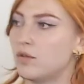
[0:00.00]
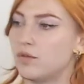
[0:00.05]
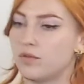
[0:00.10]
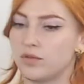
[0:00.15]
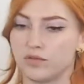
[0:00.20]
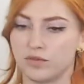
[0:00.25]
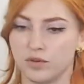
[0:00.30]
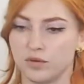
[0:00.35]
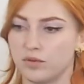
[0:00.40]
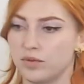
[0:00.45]

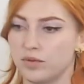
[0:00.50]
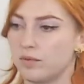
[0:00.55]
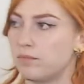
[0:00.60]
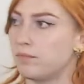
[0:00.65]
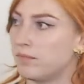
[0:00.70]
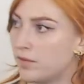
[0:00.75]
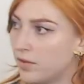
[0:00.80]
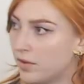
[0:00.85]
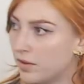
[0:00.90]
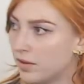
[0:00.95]
through
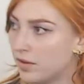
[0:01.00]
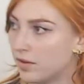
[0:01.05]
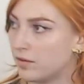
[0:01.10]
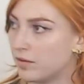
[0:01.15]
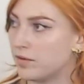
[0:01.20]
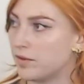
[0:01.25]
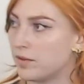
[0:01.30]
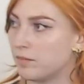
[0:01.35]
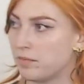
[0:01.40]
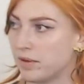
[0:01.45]

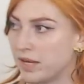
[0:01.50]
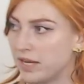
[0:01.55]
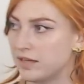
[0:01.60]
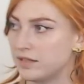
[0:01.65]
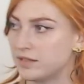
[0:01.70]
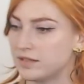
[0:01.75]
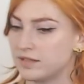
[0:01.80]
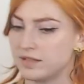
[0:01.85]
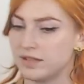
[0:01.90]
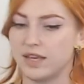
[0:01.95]
the
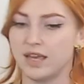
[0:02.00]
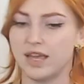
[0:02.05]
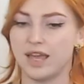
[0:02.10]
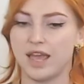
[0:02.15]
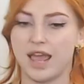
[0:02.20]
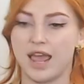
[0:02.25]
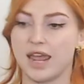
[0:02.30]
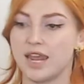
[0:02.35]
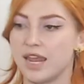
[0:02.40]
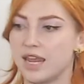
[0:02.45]
piece.
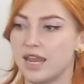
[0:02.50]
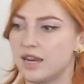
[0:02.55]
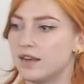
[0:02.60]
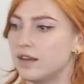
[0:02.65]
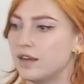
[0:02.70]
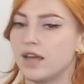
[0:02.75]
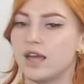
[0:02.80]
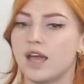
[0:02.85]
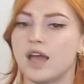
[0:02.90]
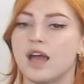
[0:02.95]

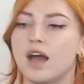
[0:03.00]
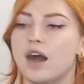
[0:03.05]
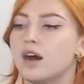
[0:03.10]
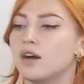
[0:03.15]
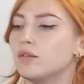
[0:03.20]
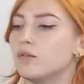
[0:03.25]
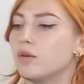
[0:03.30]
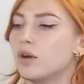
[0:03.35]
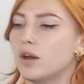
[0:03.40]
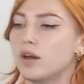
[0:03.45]
How